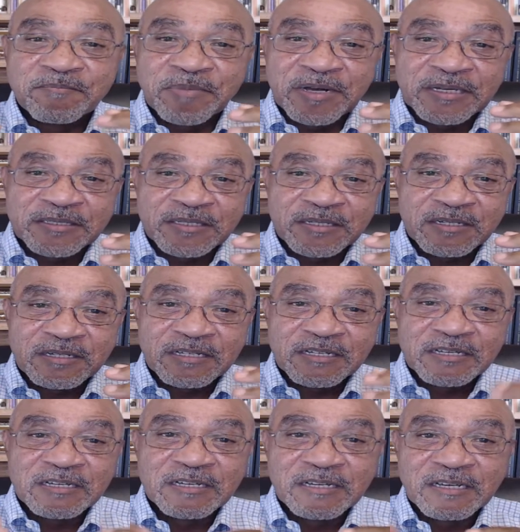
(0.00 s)
But
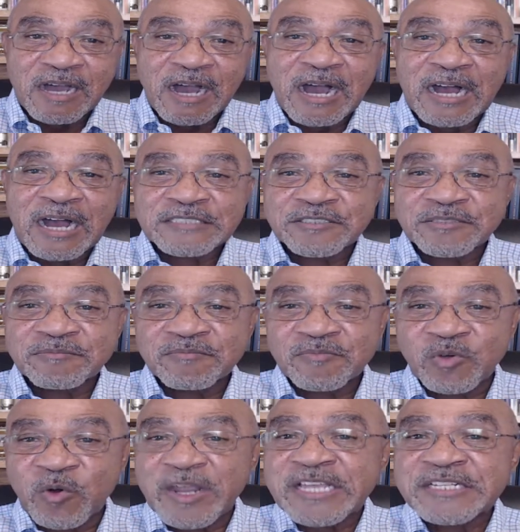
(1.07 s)
God's
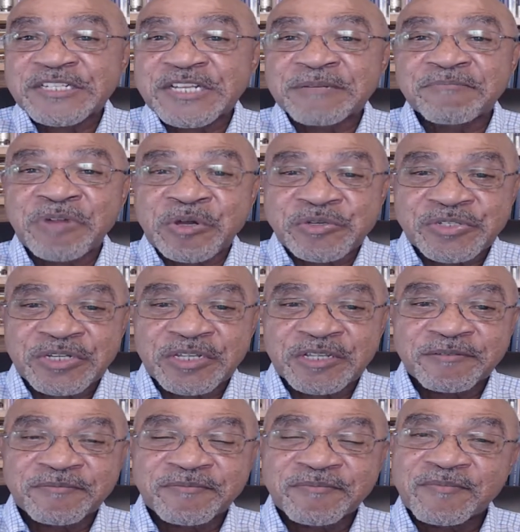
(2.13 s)
grace and mercy.
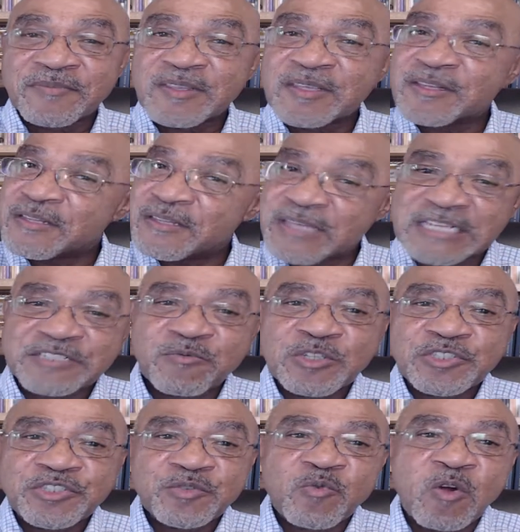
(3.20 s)
That's
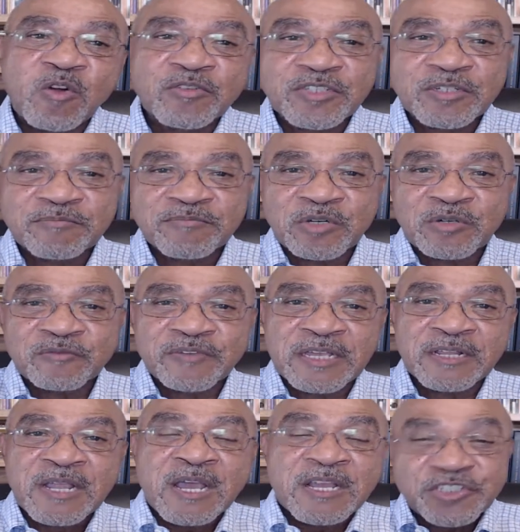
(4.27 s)
what you want to move
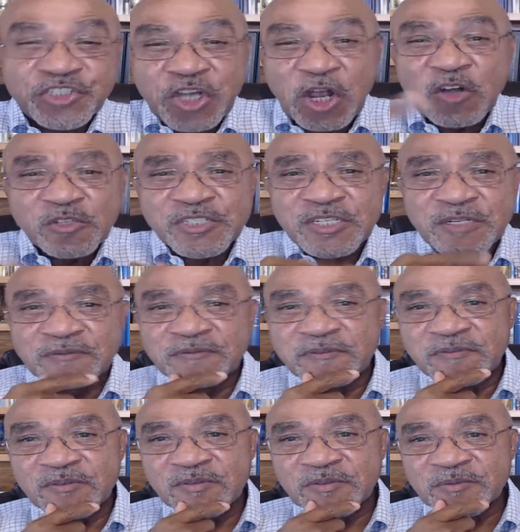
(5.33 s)
in. Joseph,
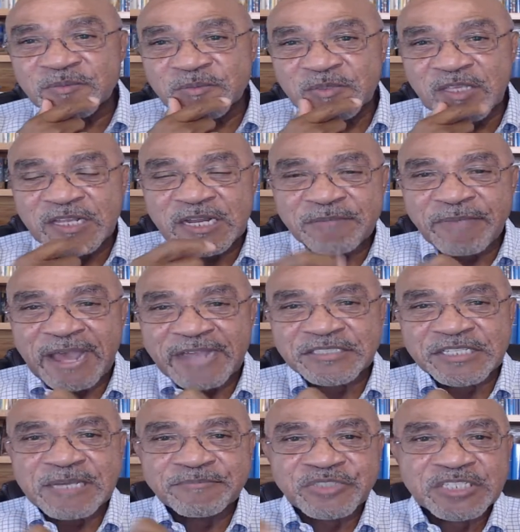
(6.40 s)
getting back
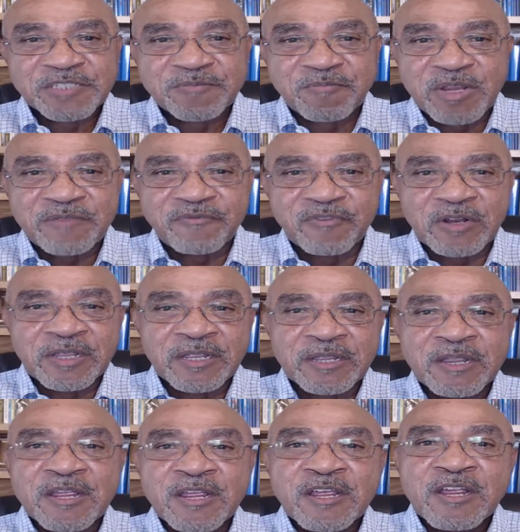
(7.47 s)
to him just briefly,
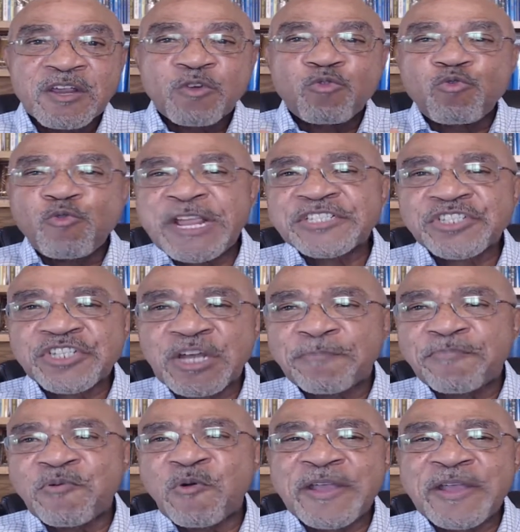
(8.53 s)
reached a
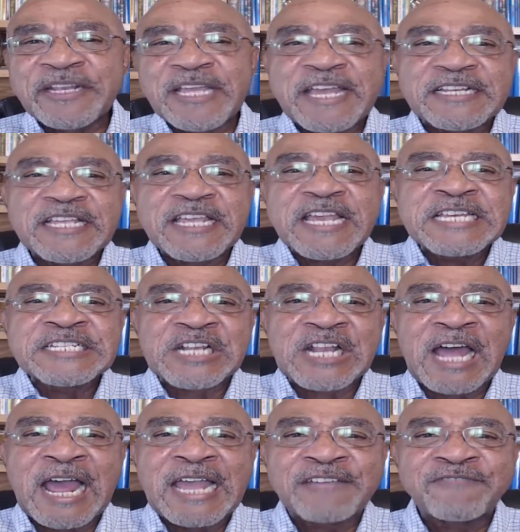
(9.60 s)
point in his
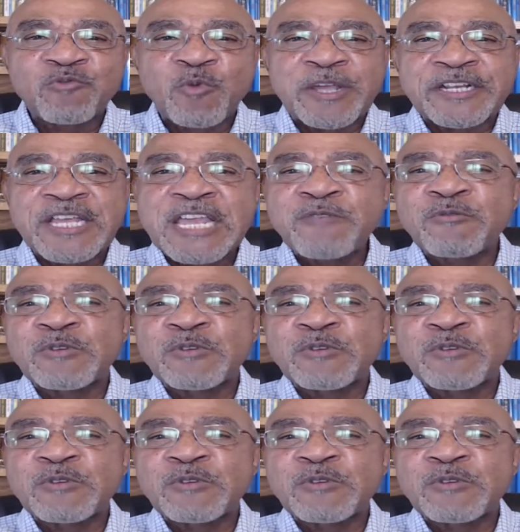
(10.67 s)
life when he